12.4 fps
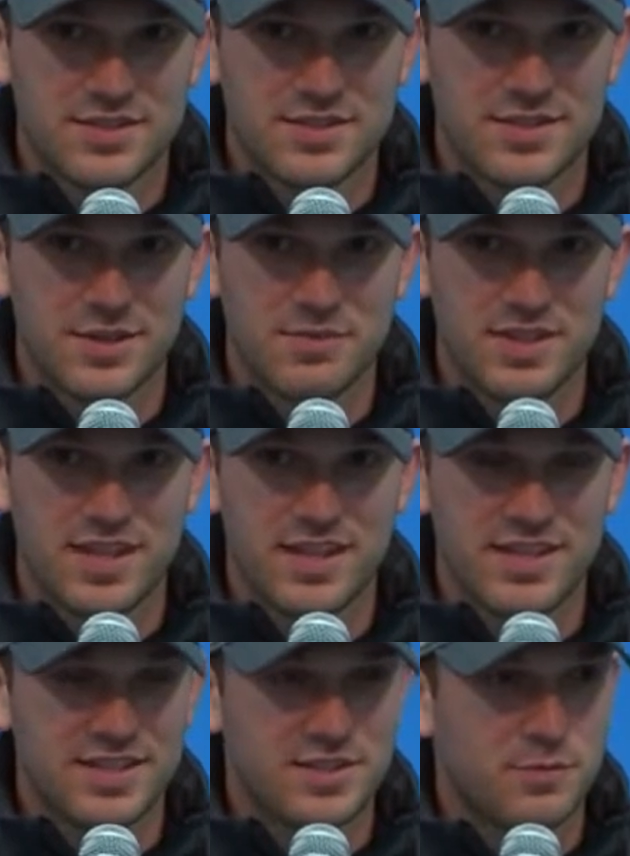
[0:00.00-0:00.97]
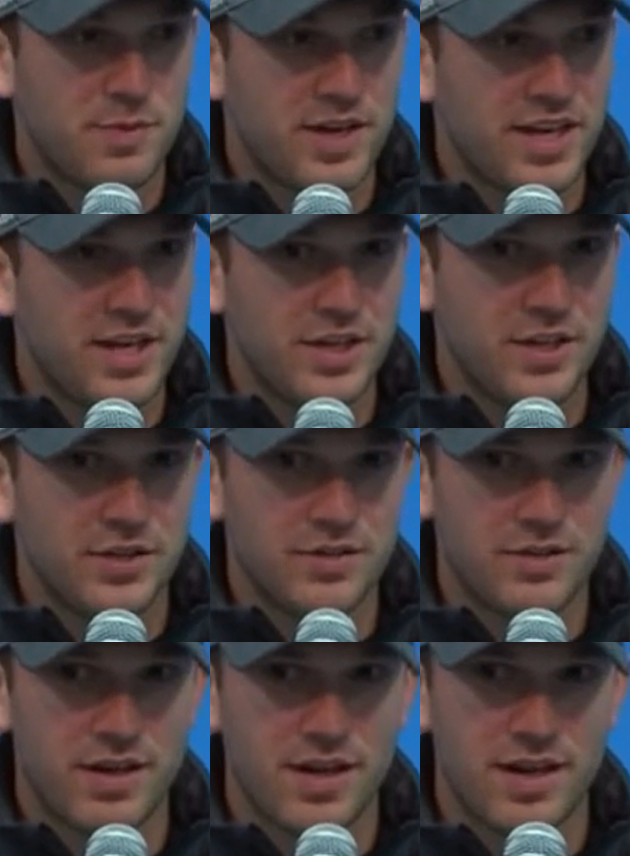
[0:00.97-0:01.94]
Something that is pretty
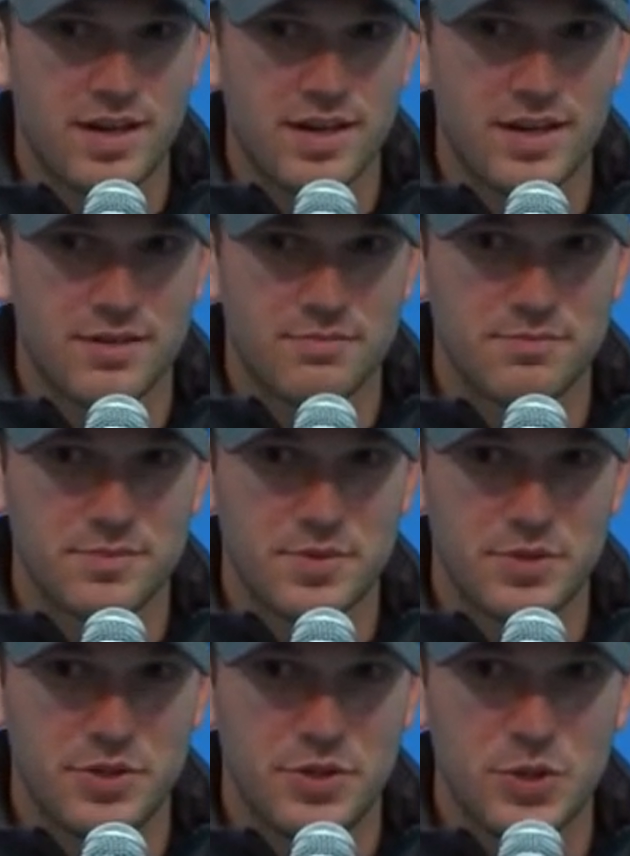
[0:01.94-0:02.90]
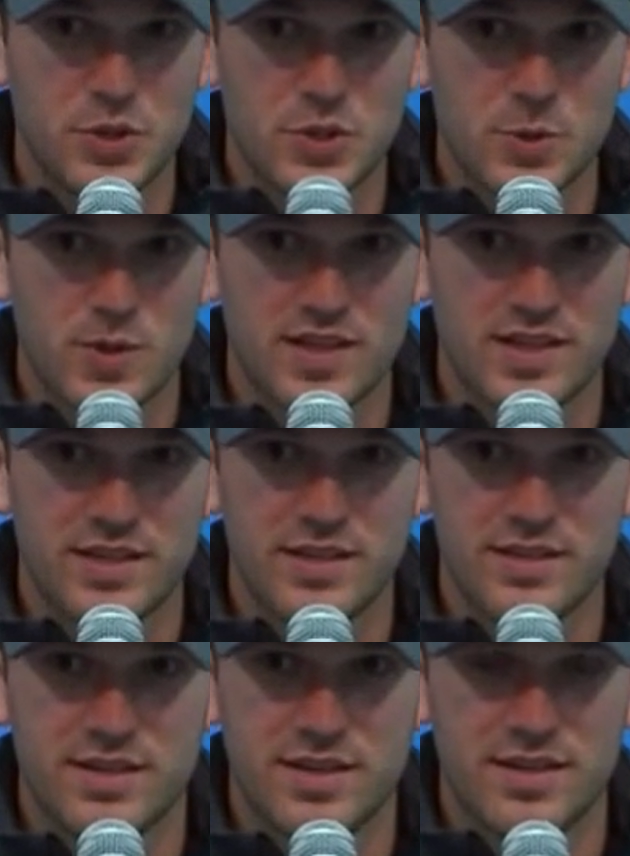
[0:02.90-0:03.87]
usual
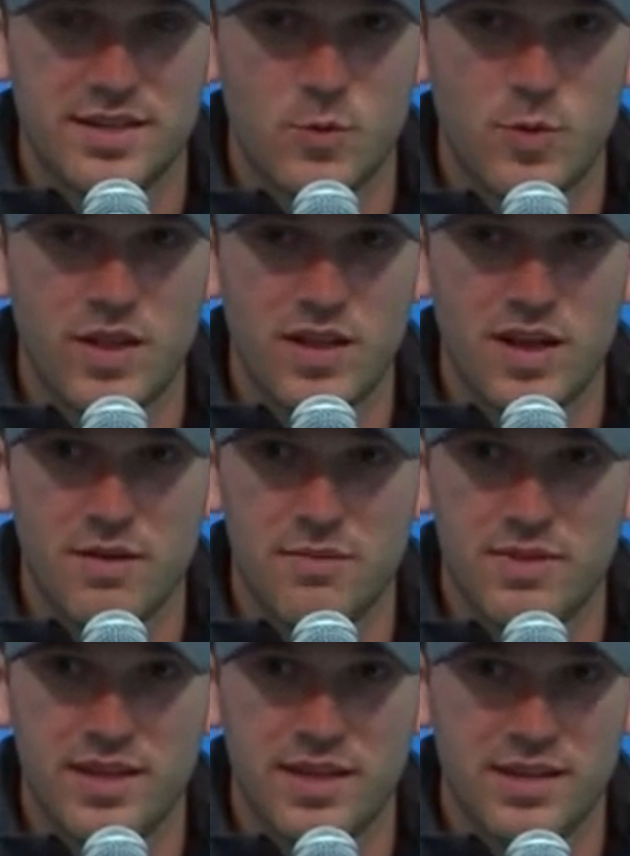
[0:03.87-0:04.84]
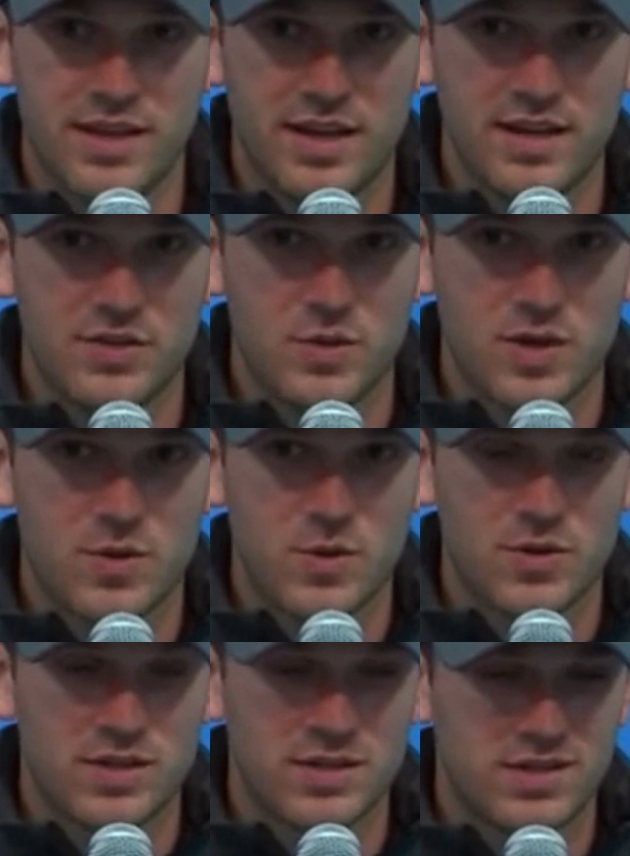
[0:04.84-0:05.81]
here, the wheel hub thing getting into the
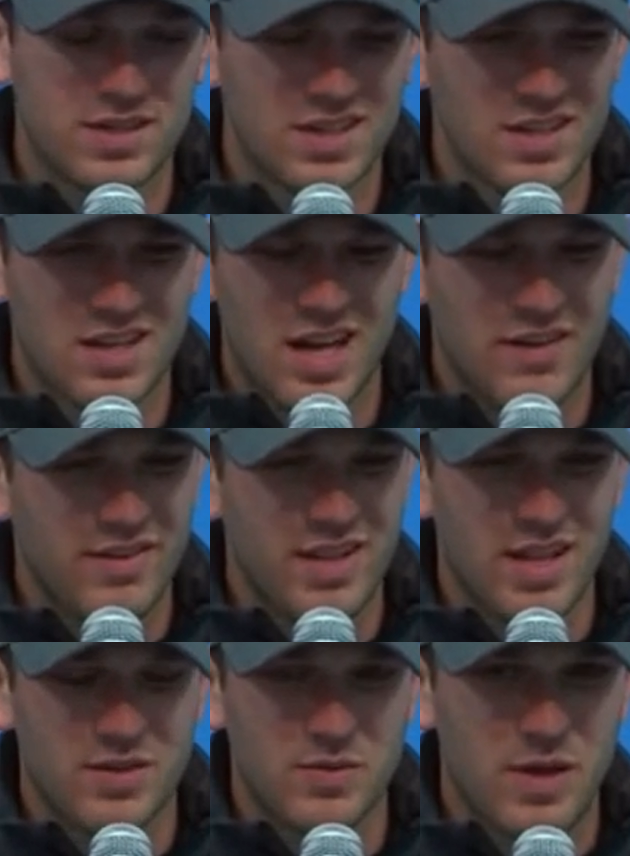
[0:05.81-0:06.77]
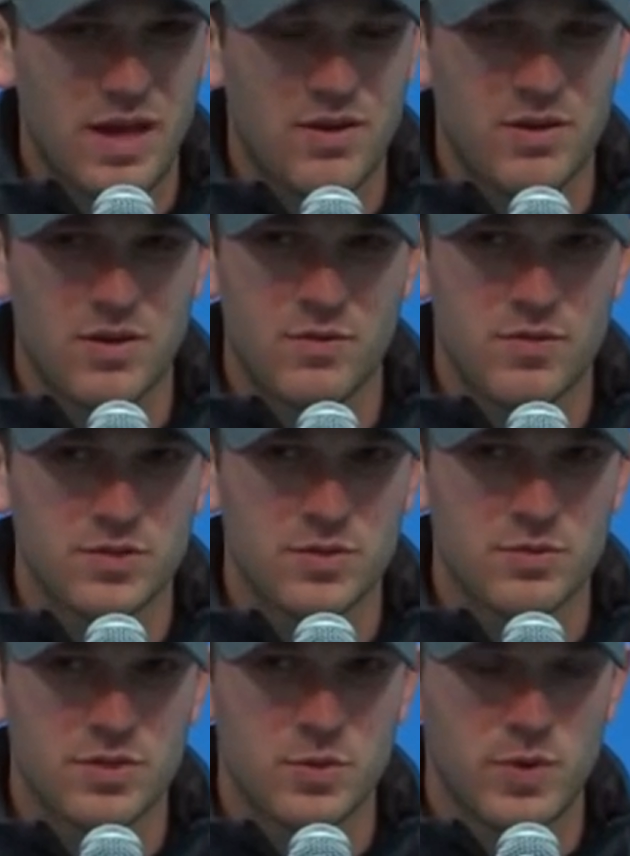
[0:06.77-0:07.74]
corner. I feel like, I don't know, for
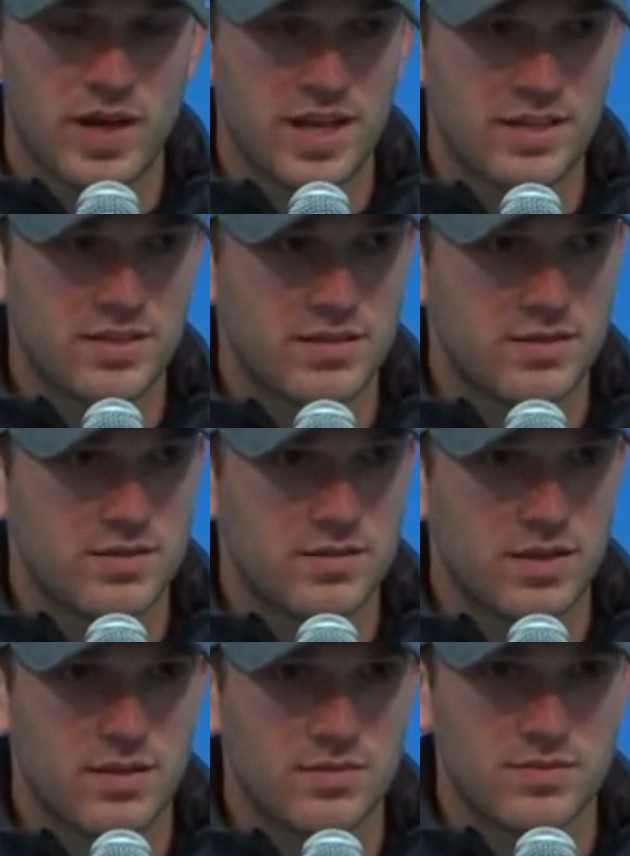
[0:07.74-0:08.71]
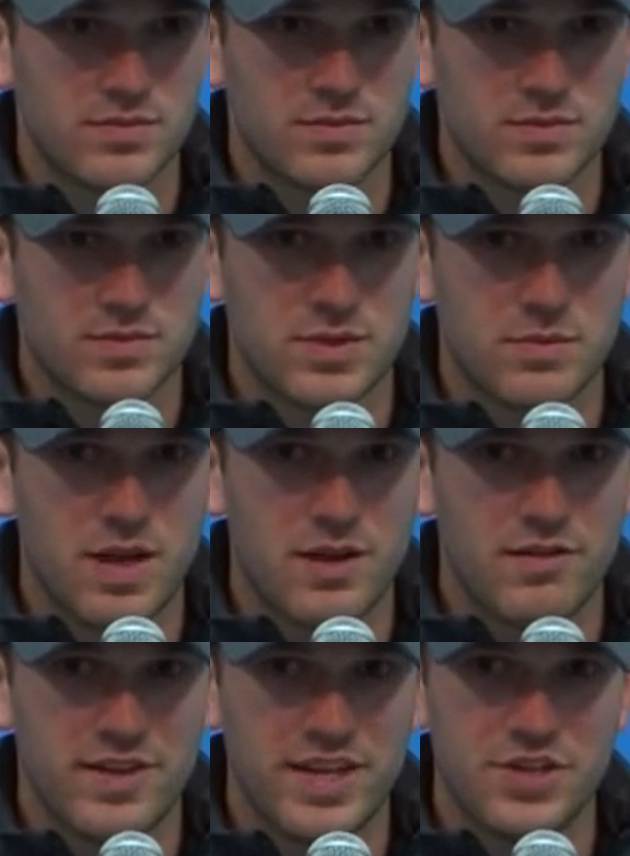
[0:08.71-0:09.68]
some reason we had some
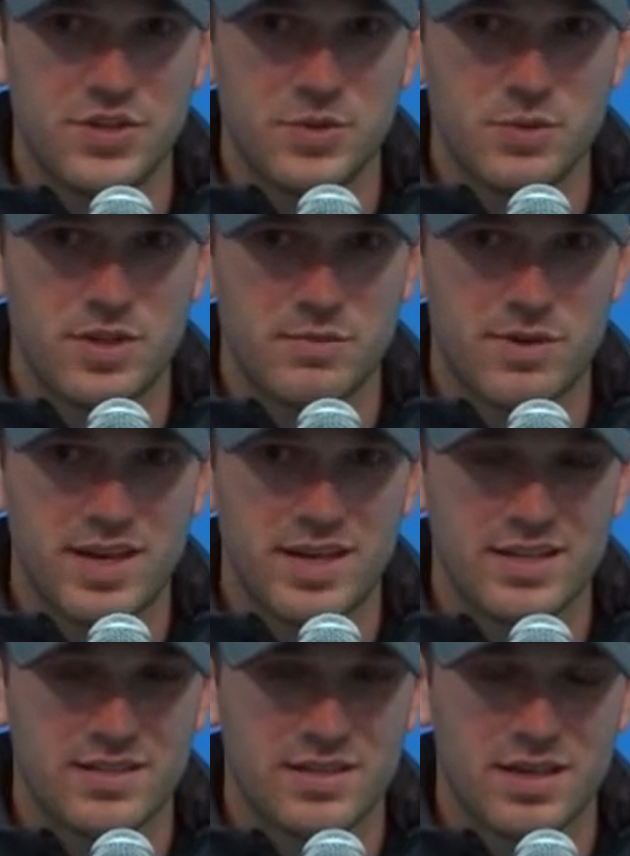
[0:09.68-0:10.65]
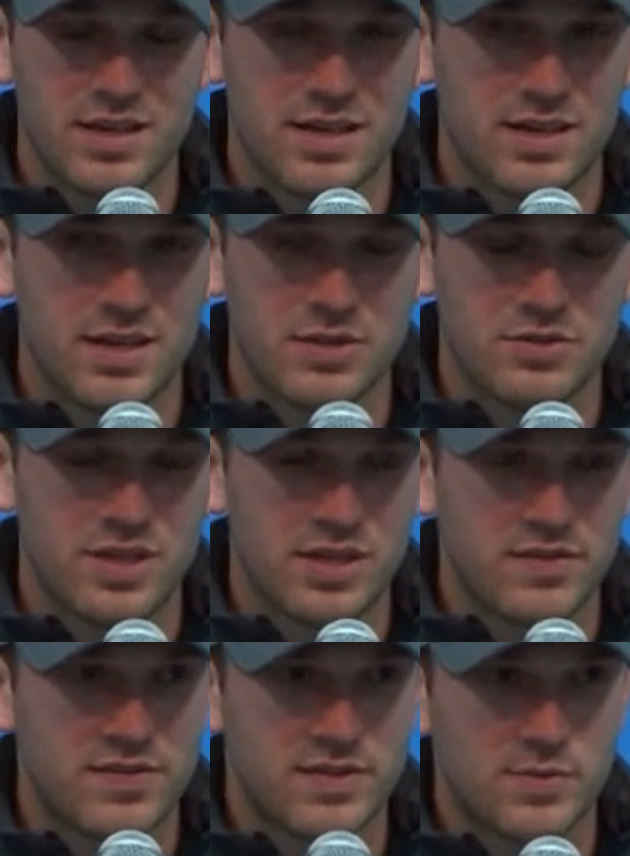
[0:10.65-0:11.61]
kind of issues with the brakes. Actually, in
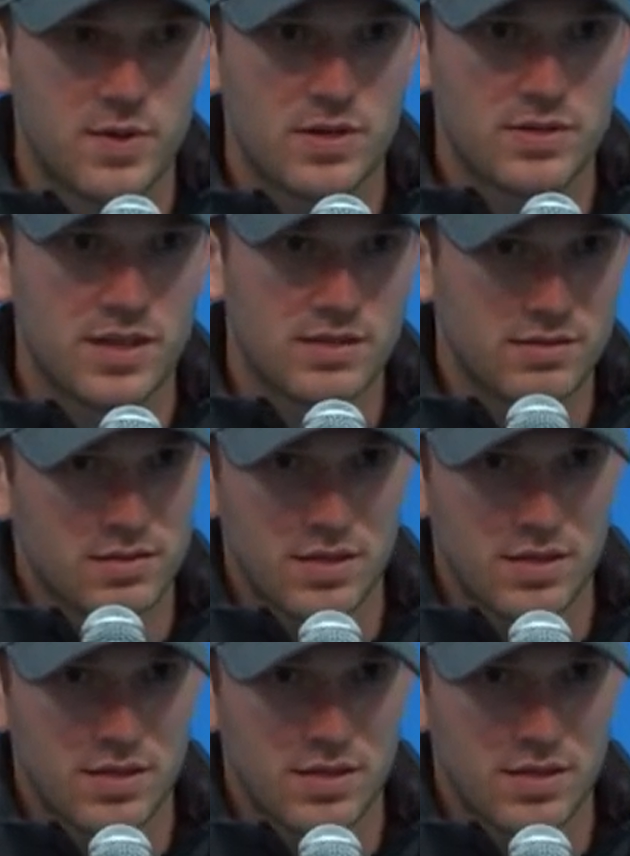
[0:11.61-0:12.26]
the first run, that